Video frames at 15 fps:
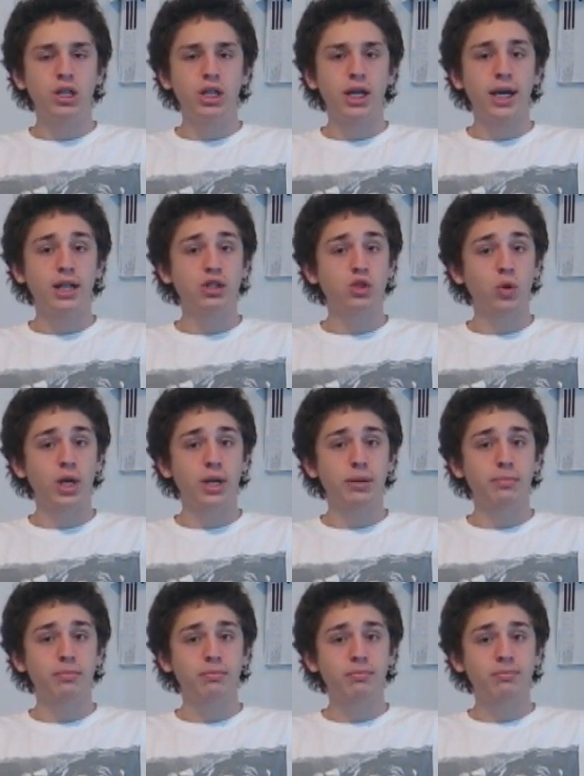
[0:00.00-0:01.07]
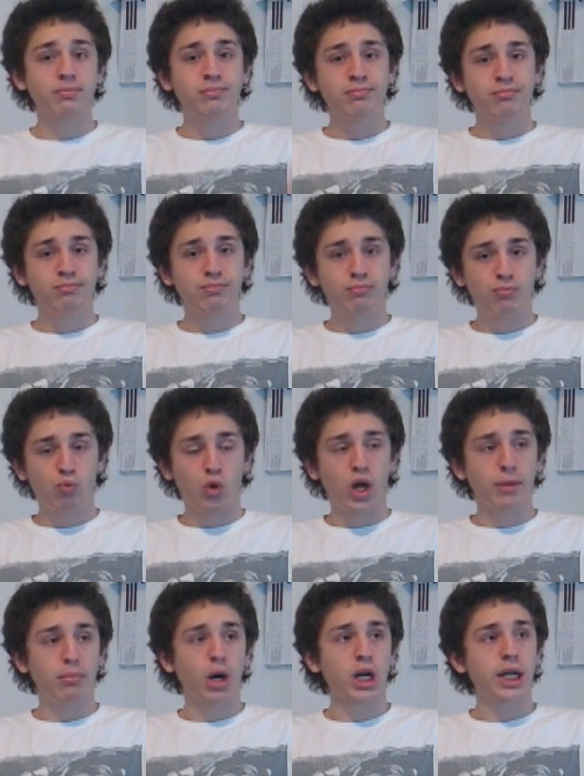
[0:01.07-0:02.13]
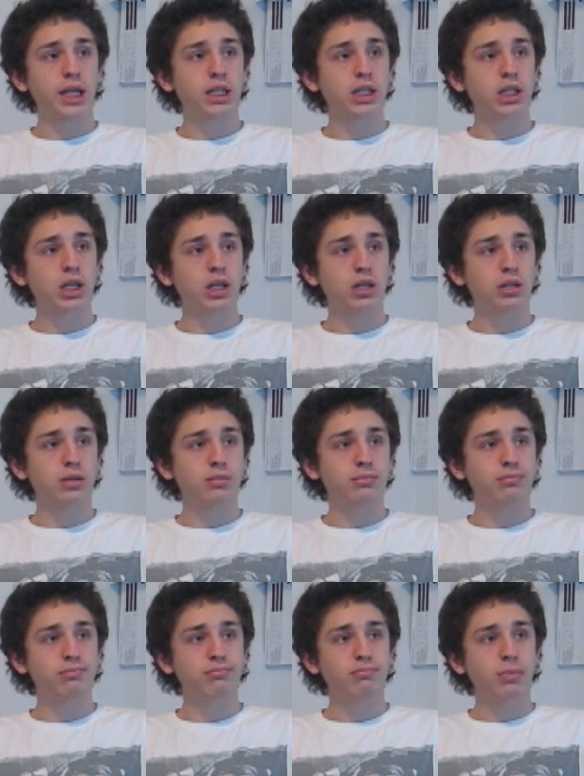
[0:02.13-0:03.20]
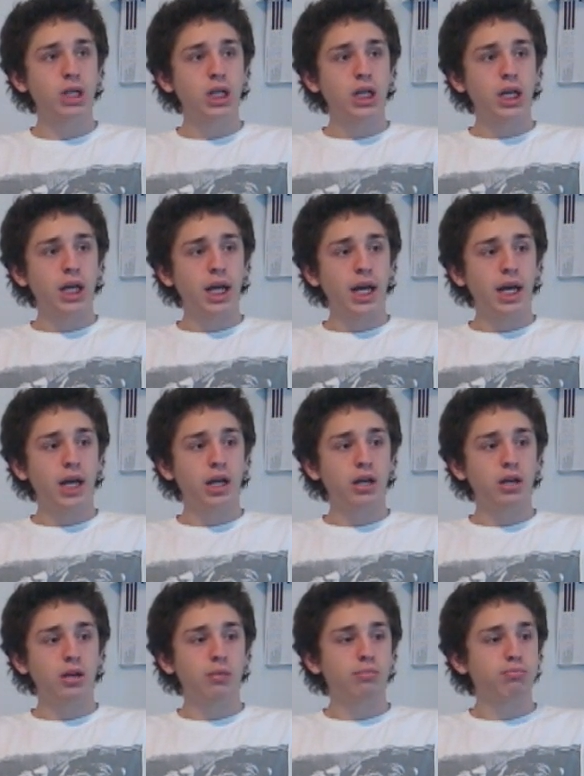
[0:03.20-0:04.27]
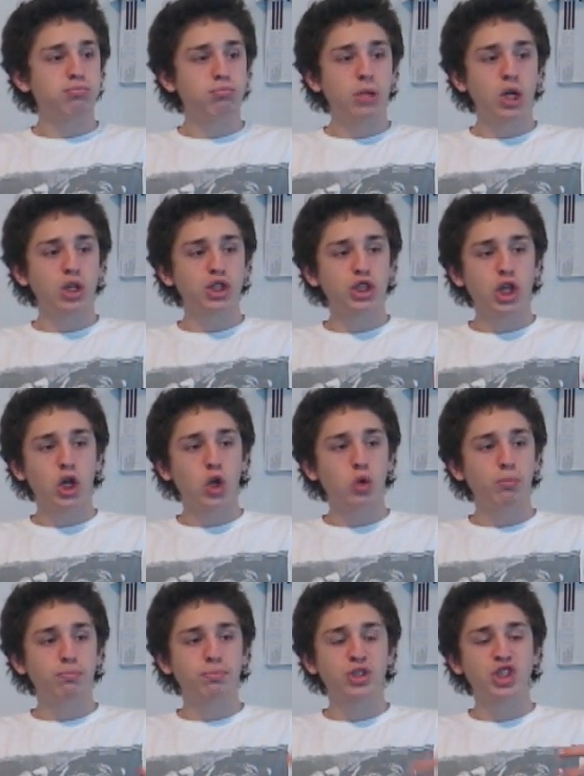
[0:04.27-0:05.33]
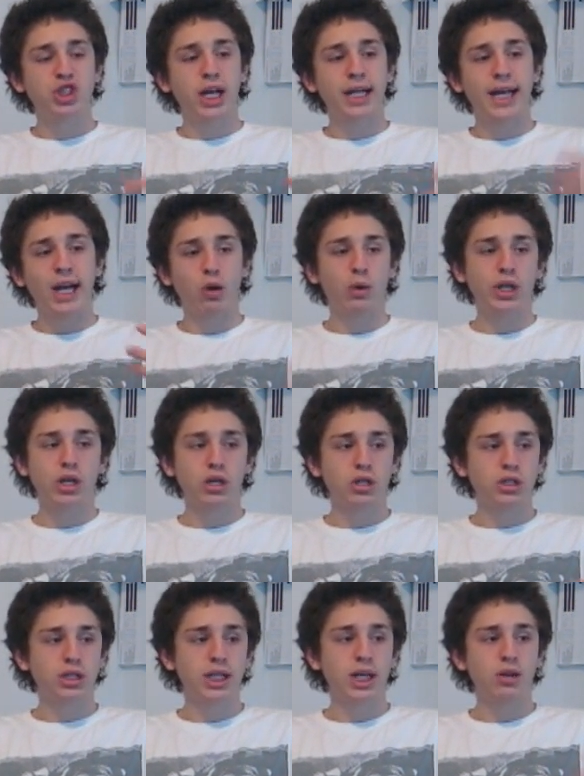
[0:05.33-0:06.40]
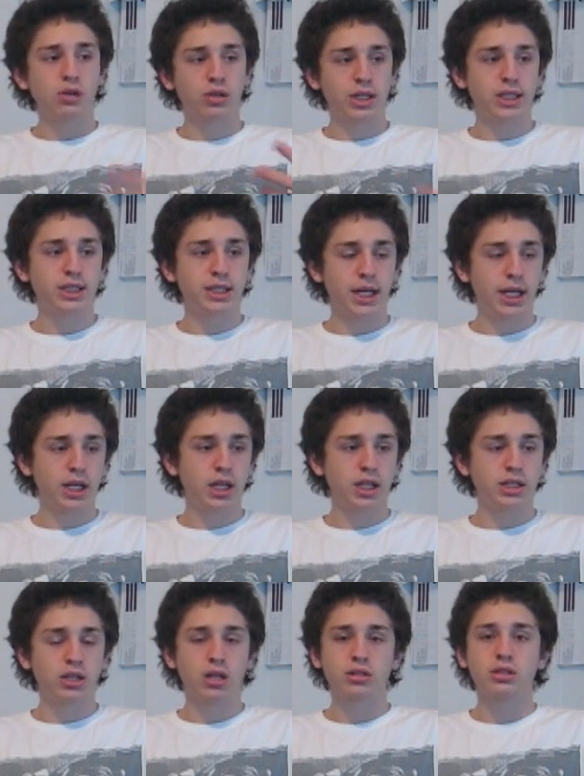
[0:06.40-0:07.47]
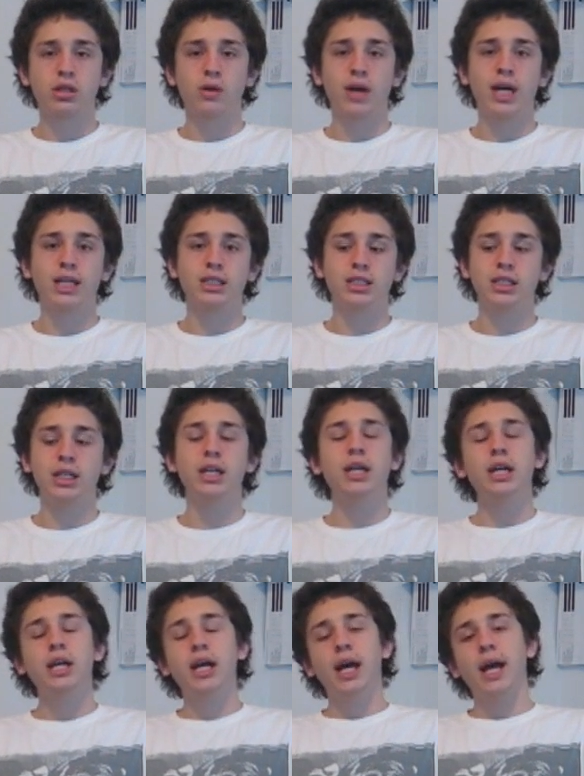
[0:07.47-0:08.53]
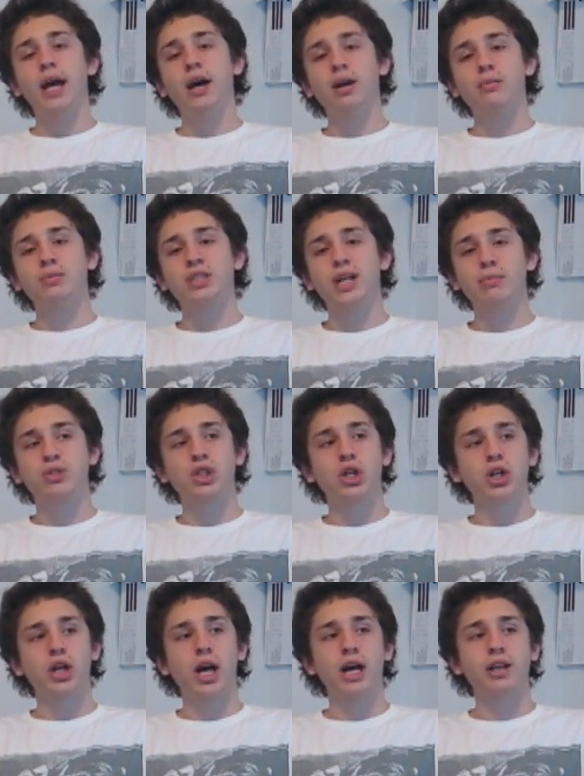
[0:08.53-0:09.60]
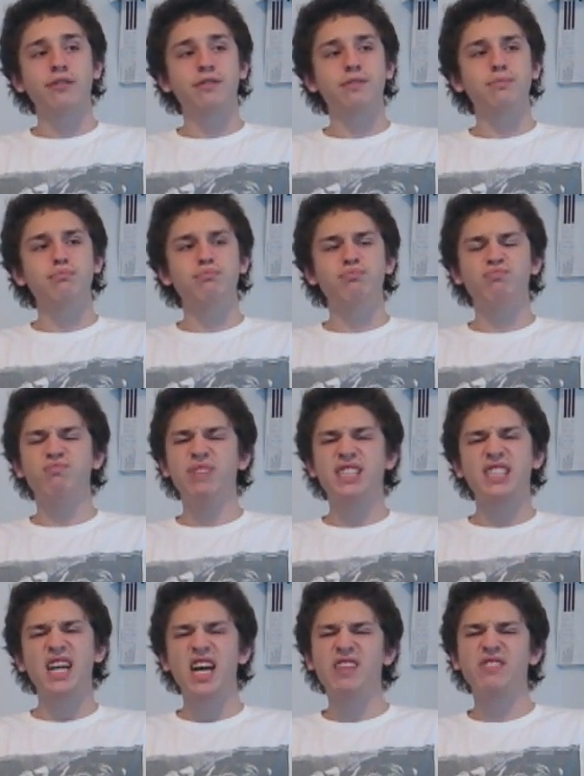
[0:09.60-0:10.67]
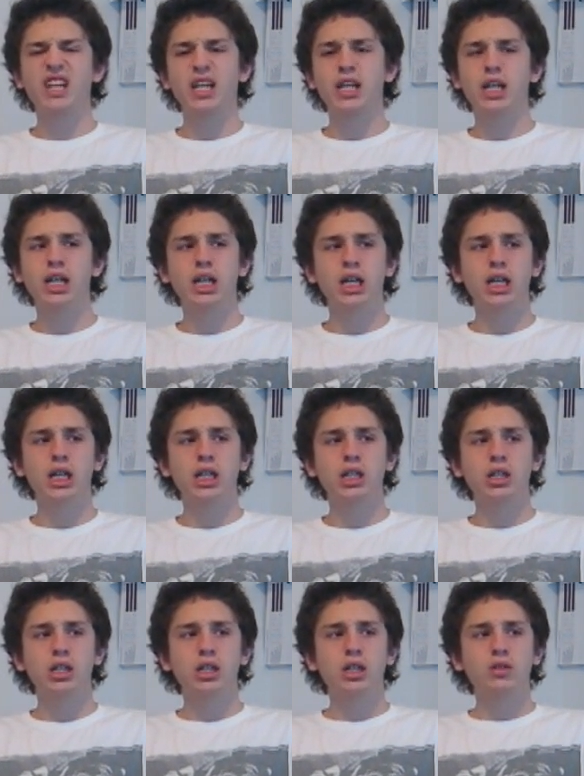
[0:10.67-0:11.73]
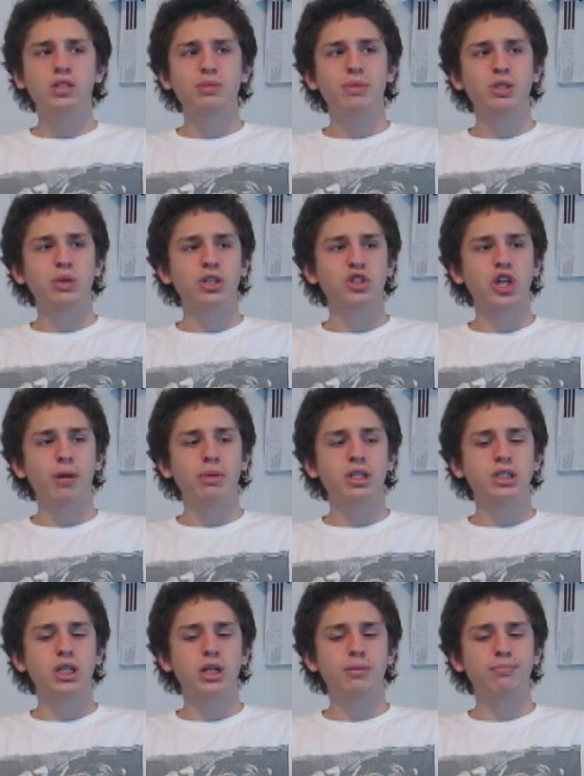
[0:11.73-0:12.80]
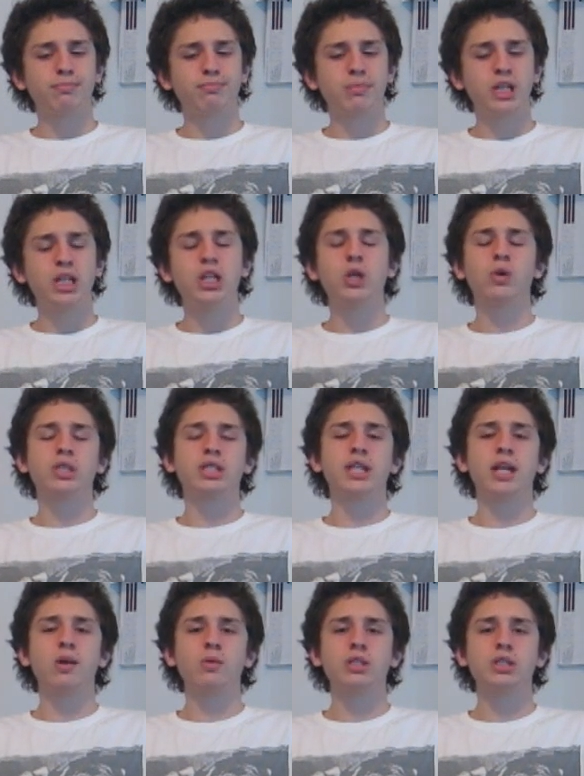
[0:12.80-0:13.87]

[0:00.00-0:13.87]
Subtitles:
Android run market, and there's no set carrier or set release date. It also has the Samsung kind of. It's kind of like a. It's the best way to describe it. You could say